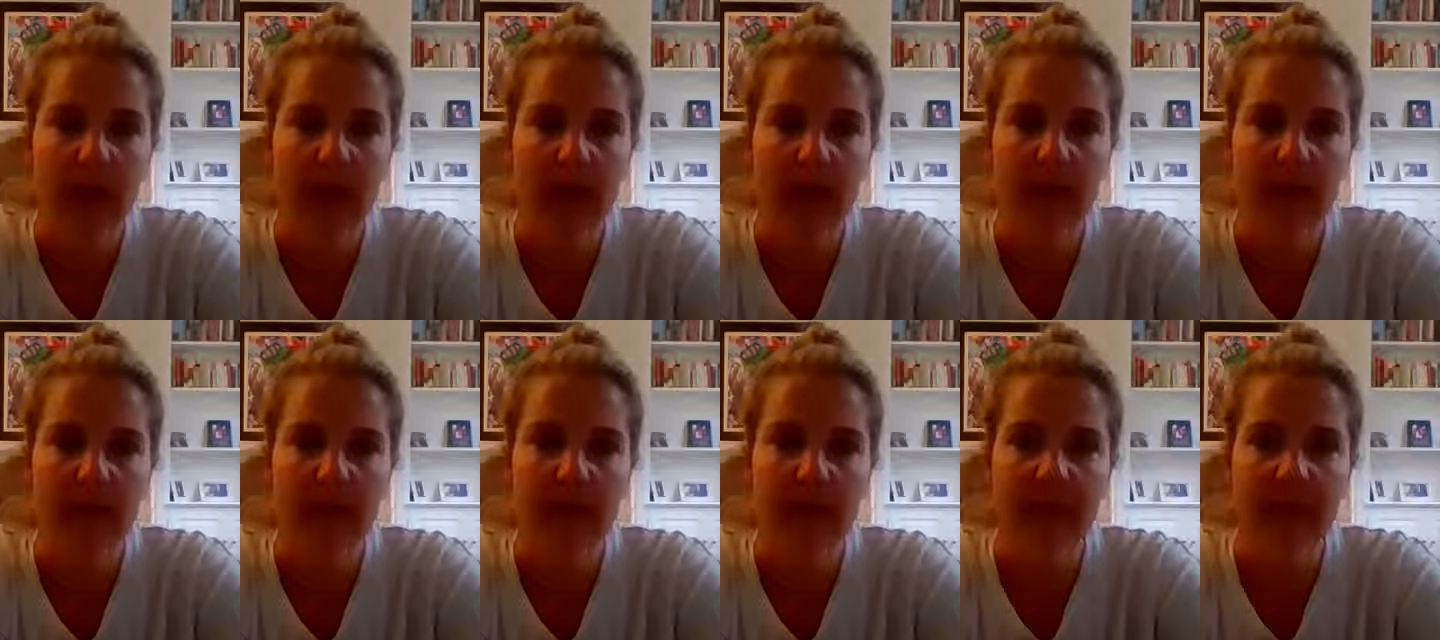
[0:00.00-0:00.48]

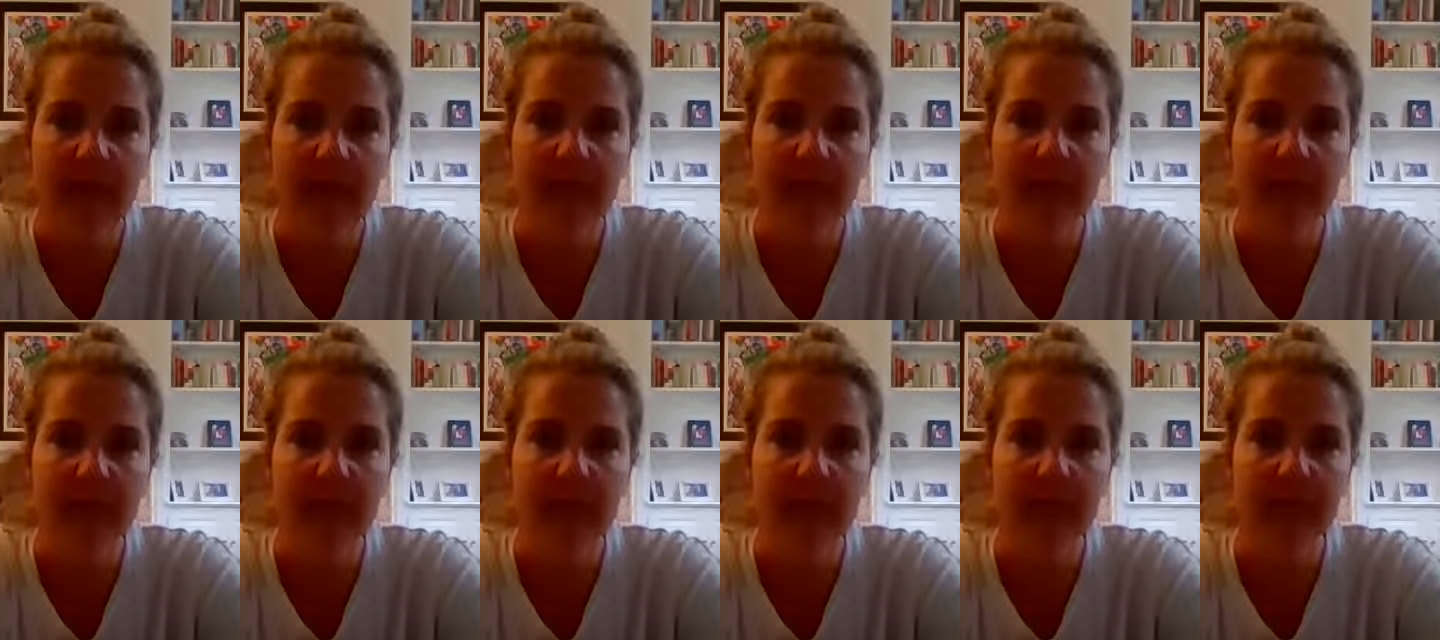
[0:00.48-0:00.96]
breath
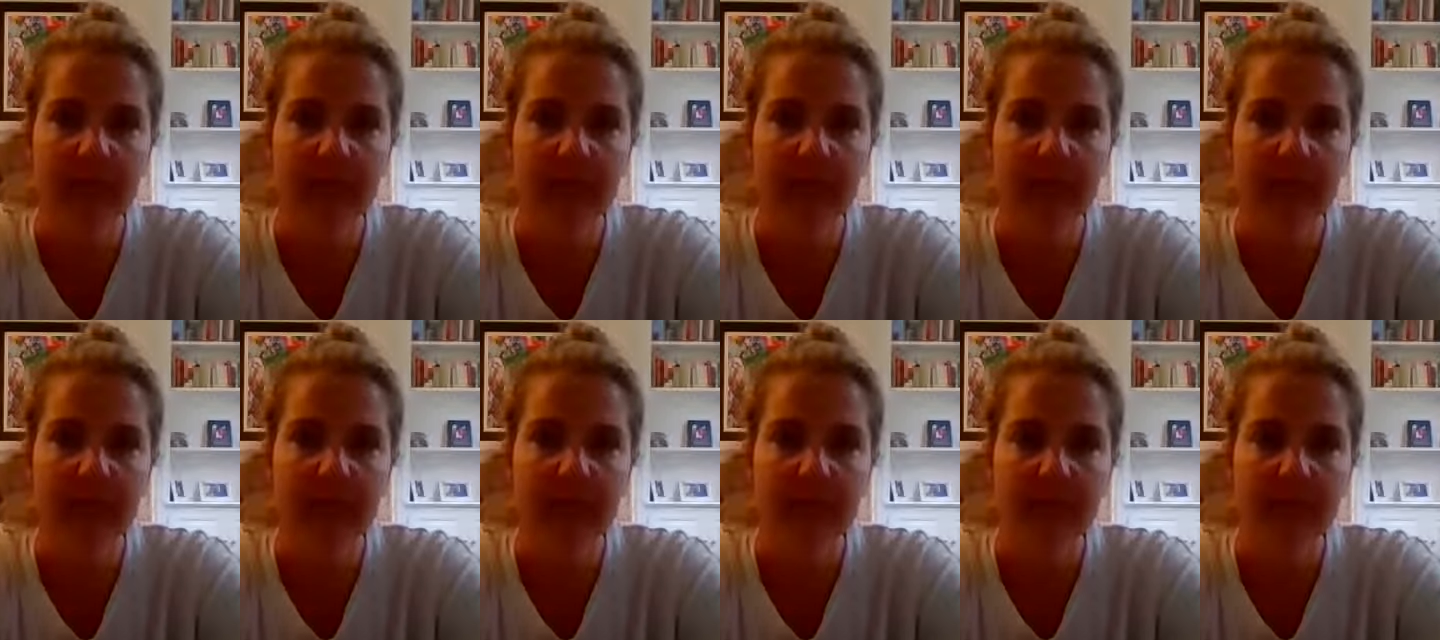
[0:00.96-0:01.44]
in,
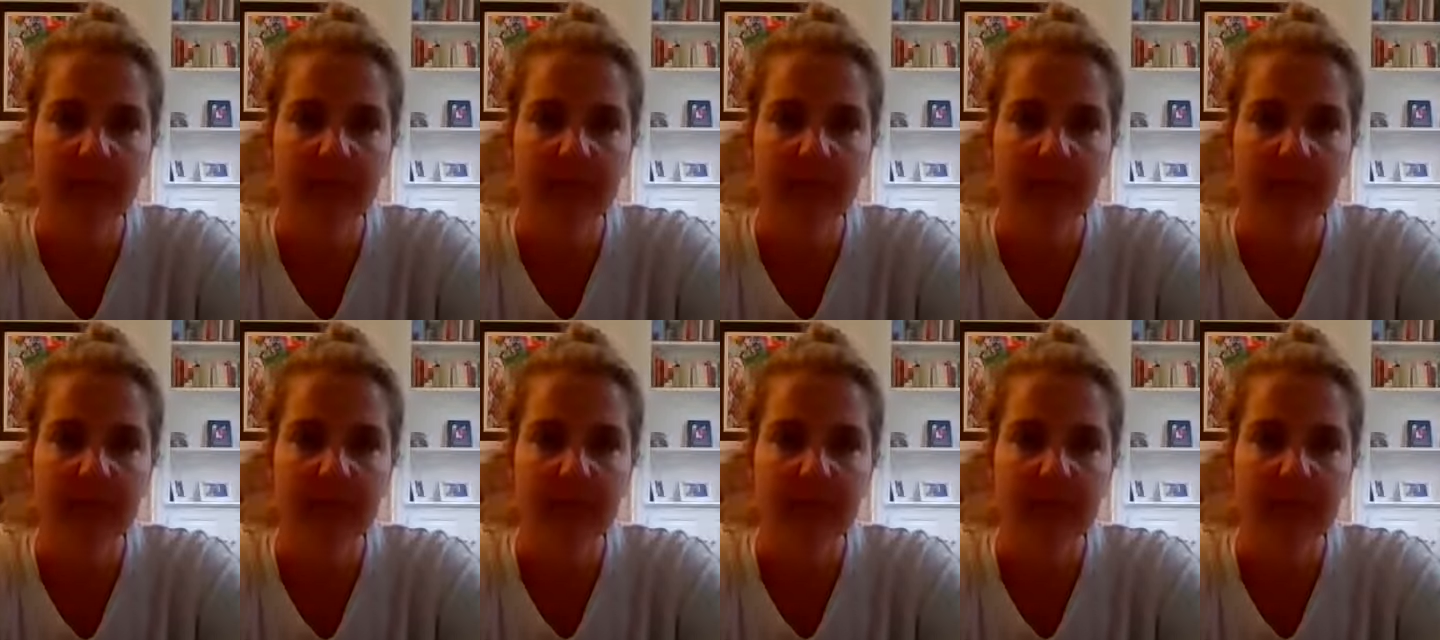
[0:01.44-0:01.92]

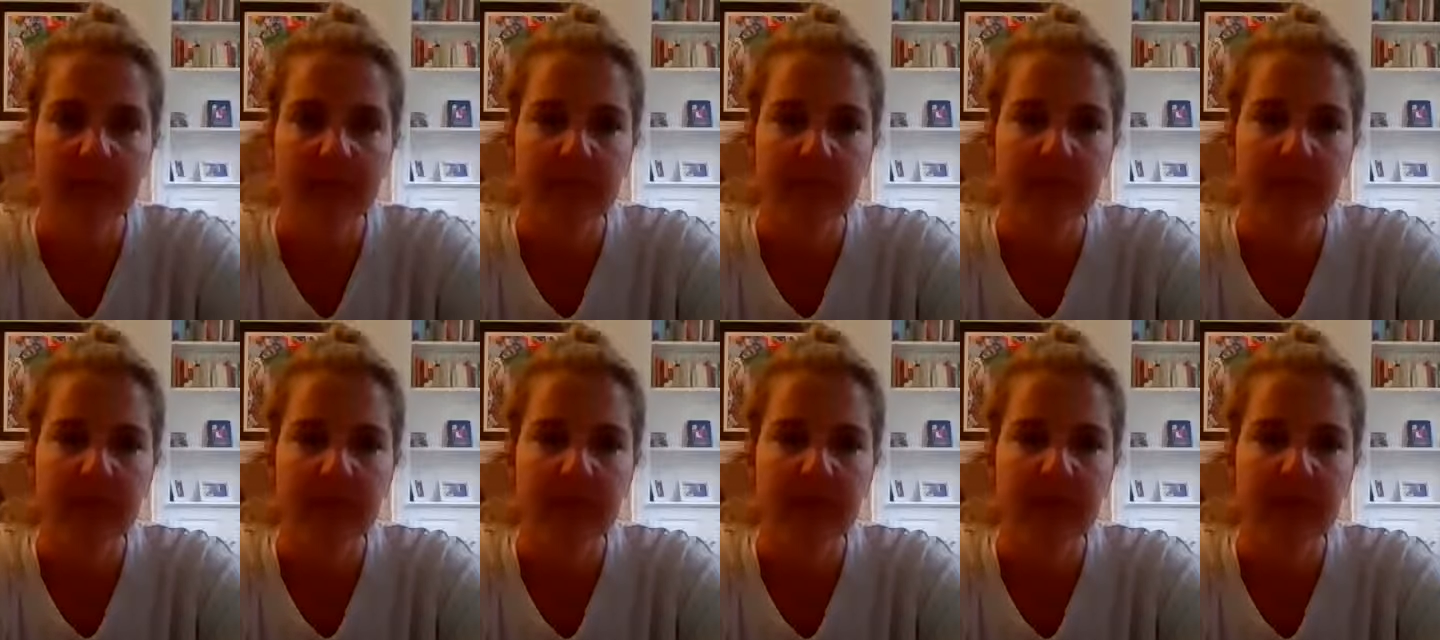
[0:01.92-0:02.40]

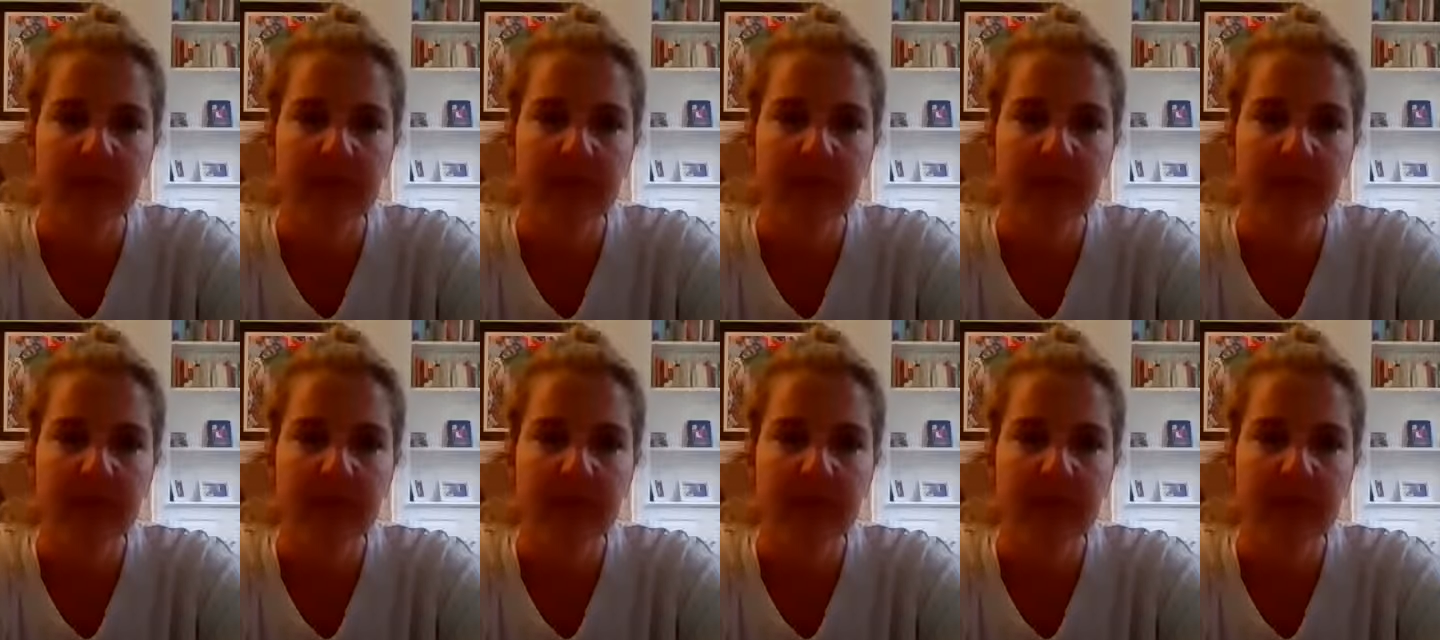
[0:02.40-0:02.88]
and
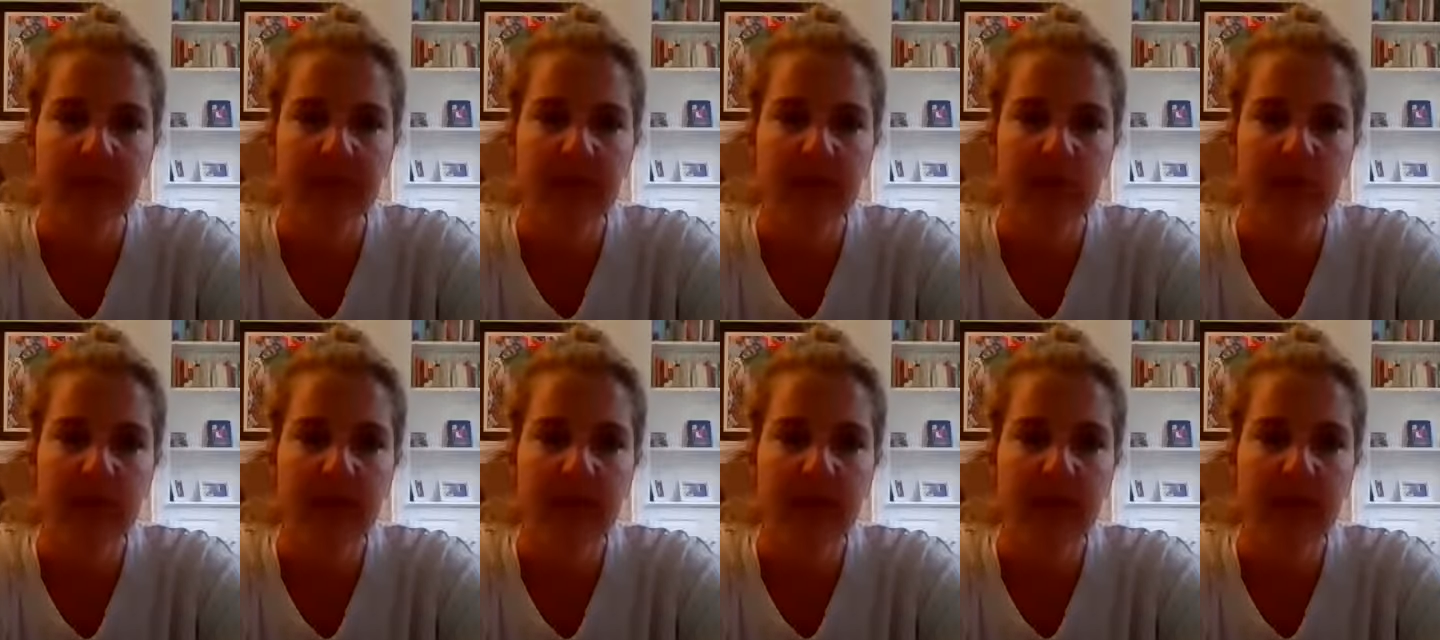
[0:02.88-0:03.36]
then lift
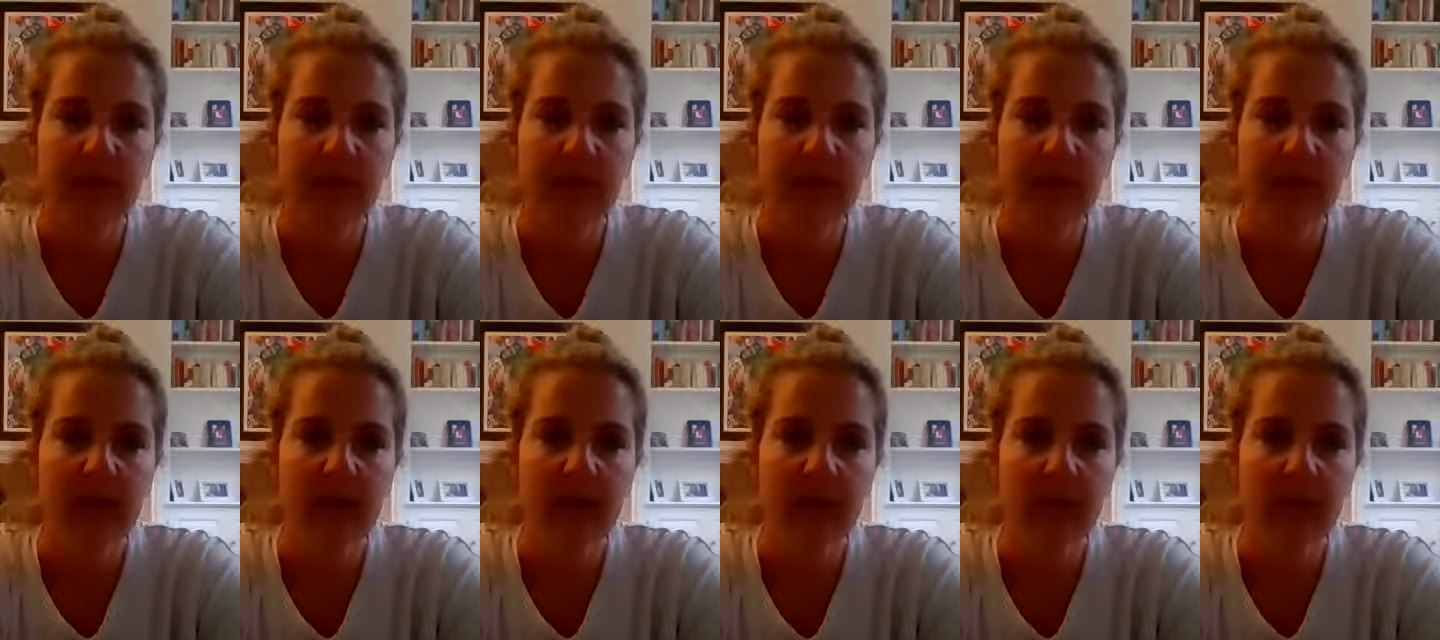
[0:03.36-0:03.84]
your left
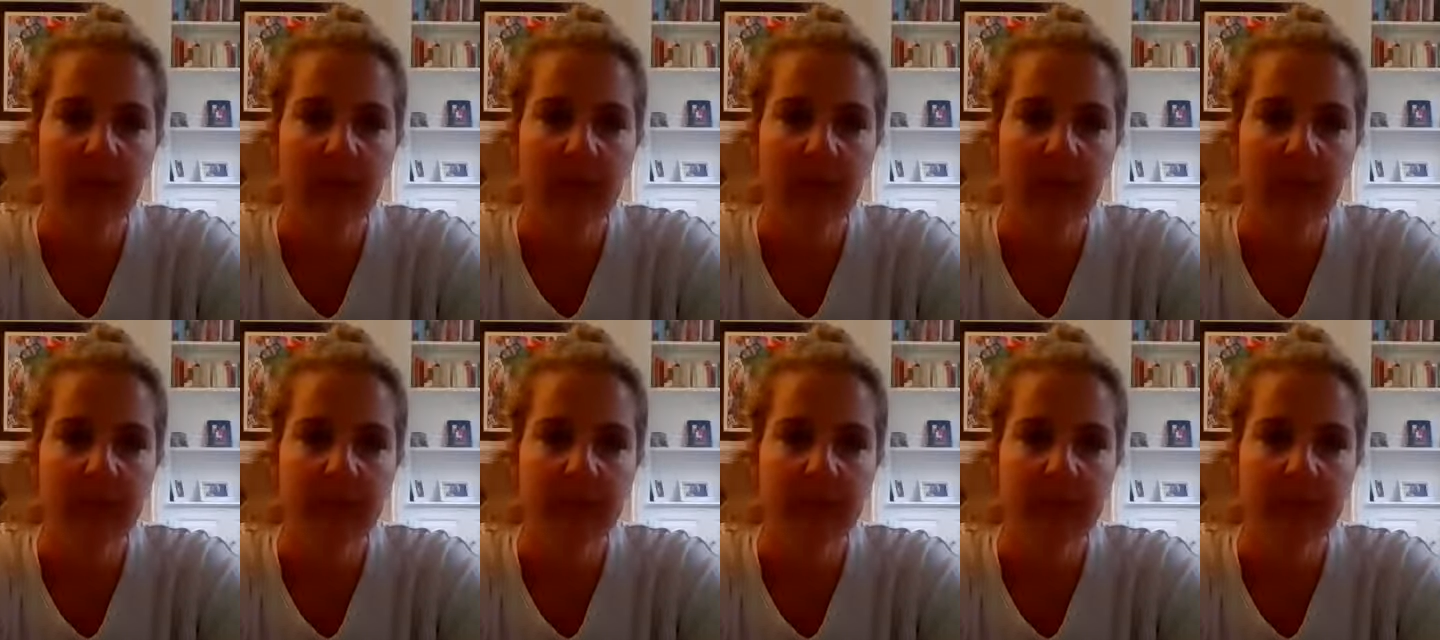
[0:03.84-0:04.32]
leg
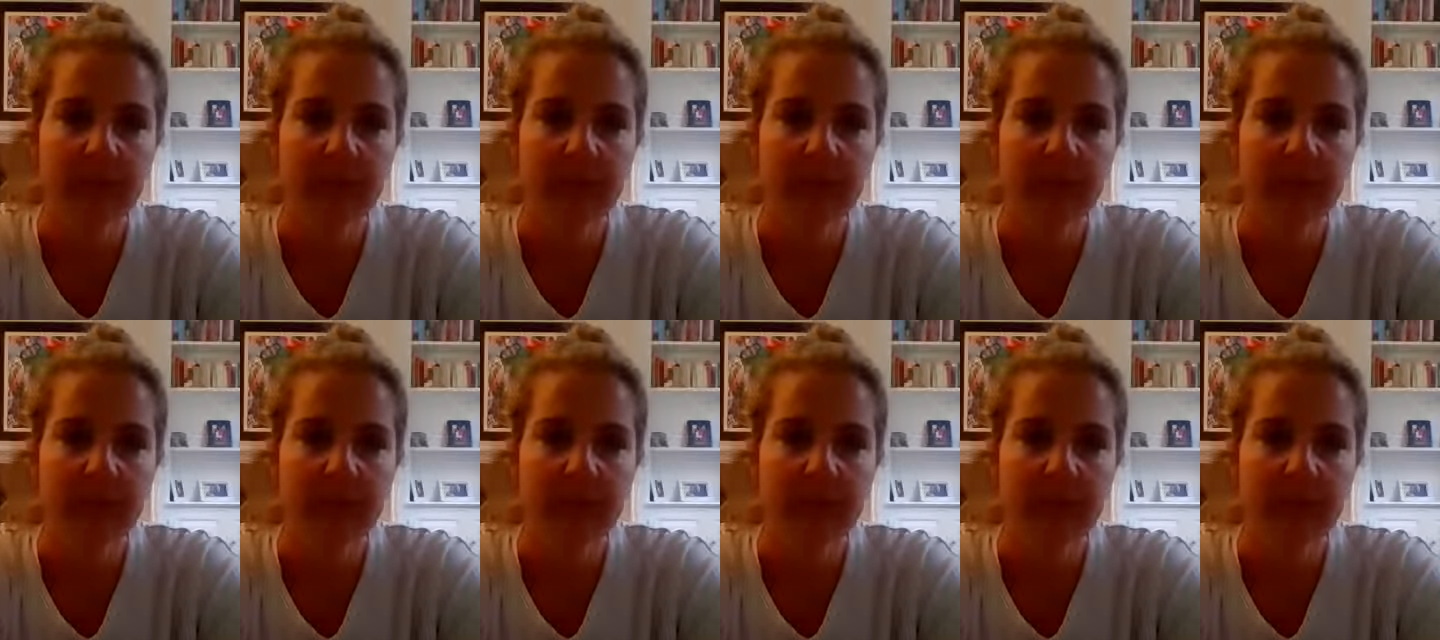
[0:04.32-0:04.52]
up.